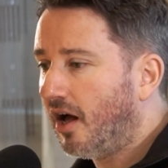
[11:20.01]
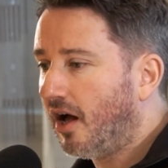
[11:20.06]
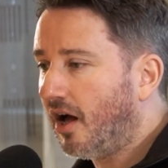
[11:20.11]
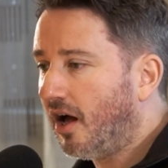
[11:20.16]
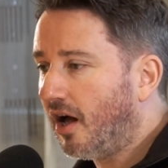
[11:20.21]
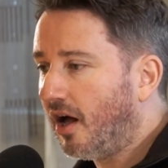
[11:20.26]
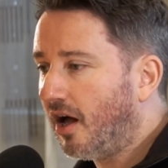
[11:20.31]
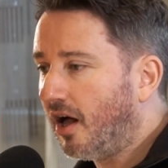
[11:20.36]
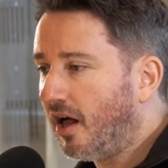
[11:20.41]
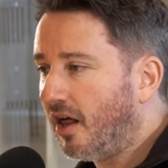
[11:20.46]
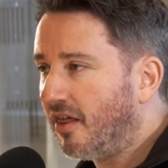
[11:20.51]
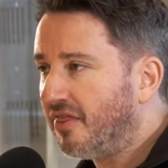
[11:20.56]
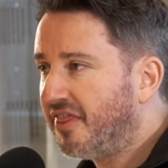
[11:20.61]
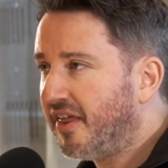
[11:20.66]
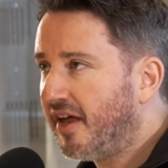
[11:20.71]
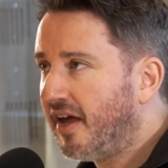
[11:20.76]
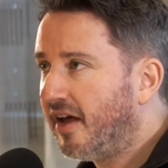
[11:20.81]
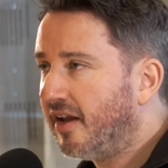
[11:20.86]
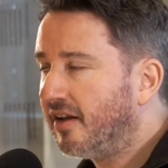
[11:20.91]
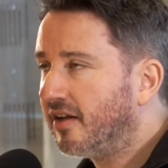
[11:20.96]

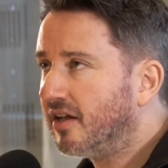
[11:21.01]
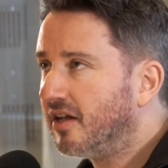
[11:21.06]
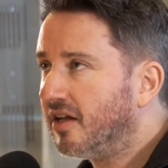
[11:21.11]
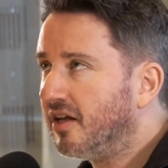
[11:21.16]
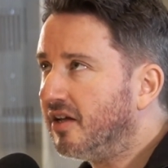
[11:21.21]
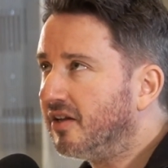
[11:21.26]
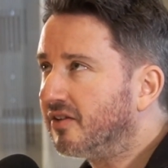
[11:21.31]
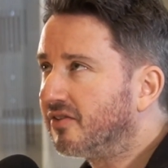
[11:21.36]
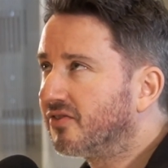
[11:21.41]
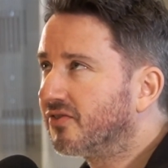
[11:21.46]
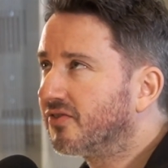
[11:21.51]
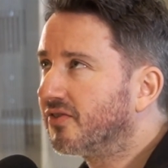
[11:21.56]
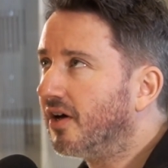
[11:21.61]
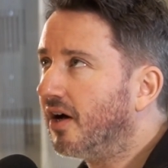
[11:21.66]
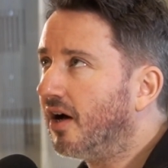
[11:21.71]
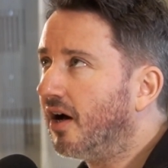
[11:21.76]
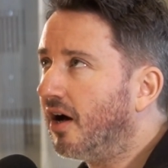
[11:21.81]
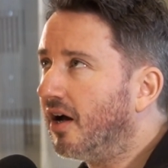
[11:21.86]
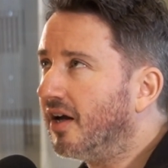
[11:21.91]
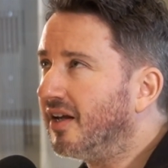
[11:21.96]
then
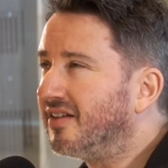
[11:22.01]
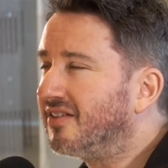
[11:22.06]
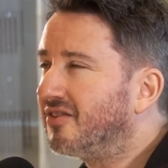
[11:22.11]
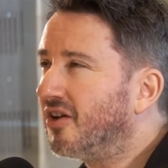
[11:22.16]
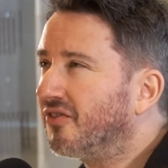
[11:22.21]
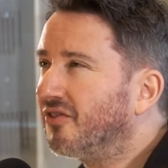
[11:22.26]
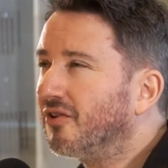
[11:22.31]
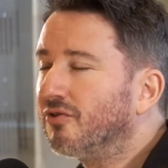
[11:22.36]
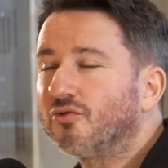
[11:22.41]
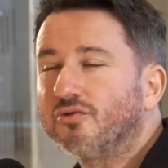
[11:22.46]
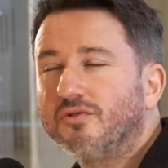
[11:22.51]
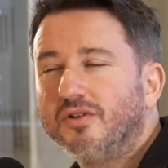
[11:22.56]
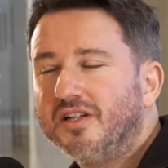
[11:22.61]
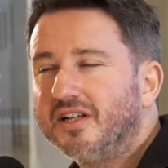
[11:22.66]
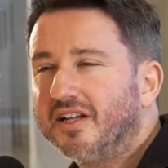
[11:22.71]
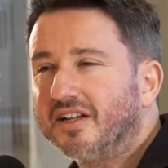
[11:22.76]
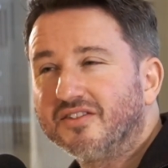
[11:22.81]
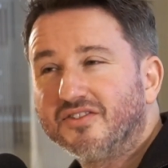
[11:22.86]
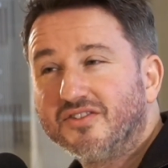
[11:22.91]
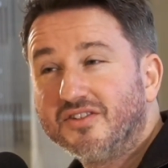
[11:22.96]
it doesn't
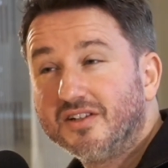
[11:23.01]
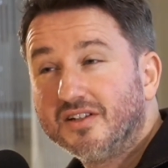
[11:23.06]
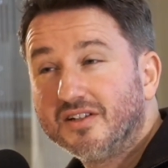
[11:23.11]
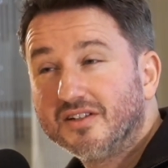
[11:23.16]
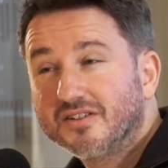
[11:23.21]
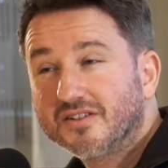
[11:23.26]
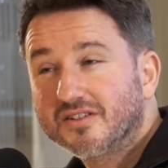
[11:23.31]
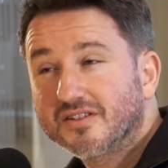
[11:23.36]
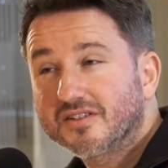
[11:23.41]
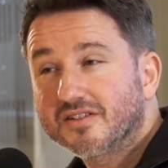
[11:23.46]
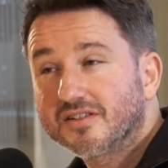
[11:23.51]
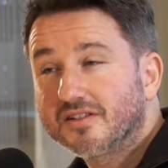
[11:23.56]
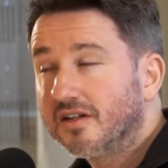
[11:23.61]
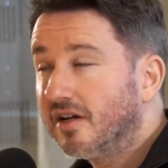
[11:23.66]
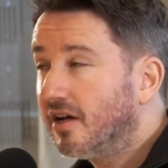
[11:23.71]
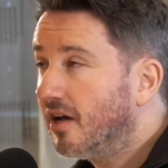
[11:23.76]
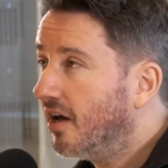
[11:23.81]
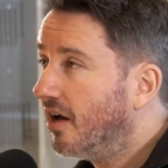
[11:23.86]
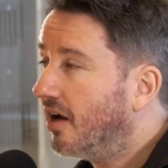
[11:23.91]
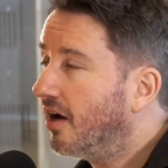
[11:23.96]
really exist.
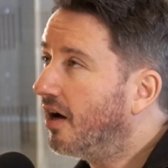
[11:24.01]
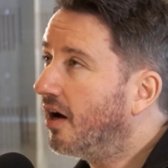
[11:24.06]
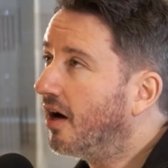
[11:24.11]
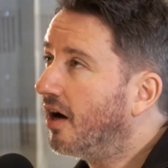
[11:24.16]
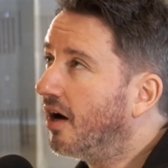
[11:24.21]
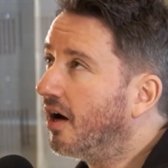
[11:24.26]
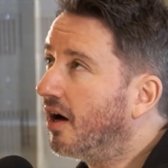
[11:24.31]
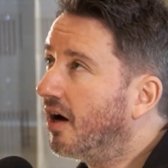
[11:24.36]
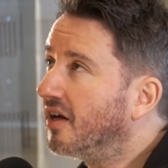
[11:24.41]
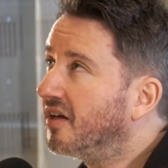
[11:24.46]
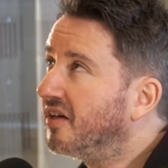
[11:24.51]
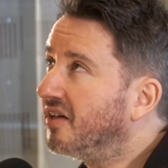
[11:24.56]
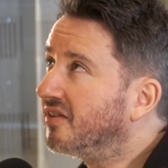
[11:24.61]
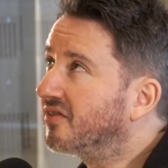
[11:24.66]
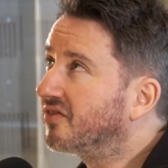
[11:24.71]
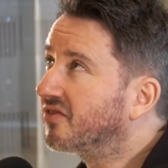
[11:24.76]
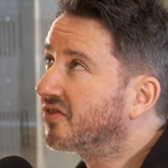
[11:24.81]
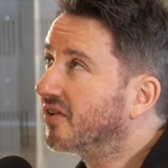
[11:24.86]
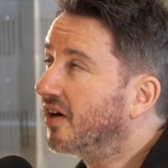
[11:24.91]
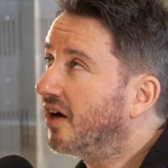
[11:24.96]

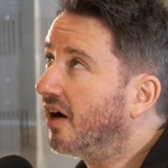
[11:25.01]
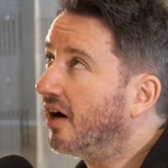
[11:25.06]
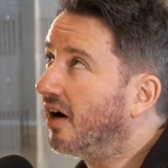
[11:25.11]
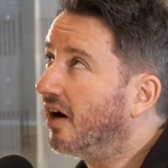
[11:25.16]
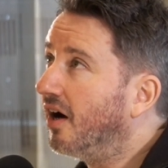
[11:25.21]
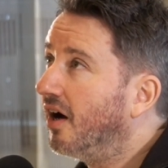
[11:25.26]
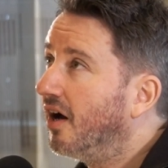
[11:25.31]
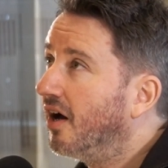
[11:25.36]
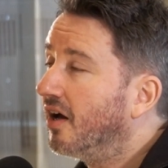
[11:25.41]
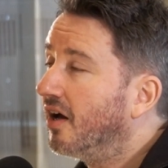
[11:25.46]
It's a